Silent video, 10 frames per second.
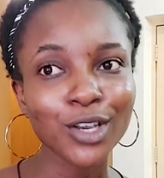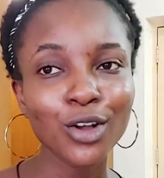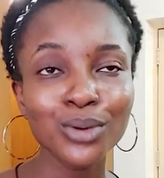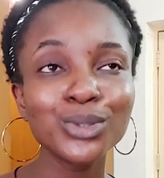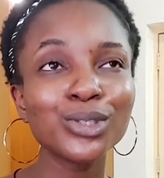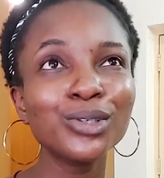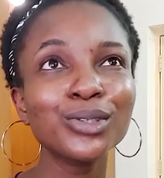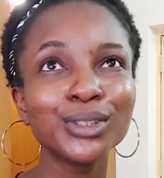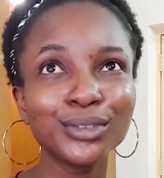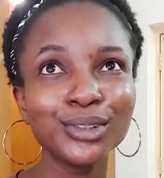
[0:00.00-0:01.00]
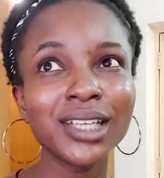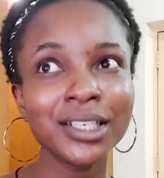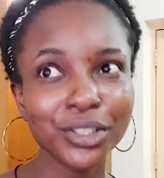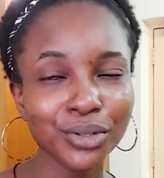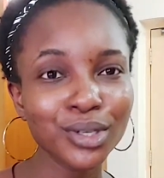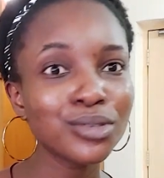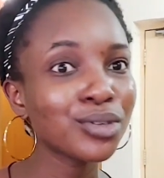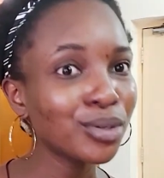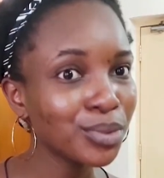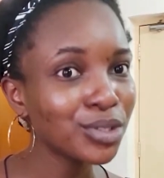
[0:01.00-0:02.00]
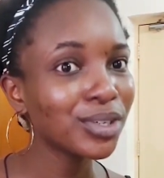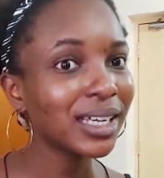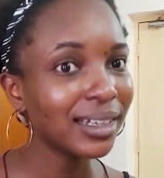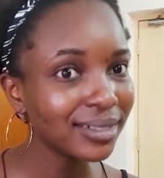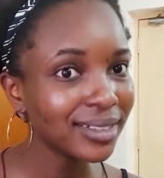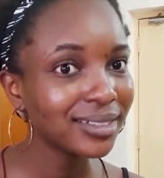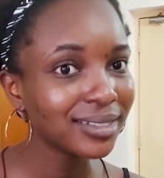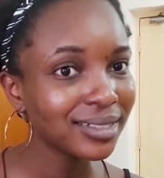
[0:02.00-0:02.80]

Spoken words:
Come with your local food. Nigerians, come with your gari.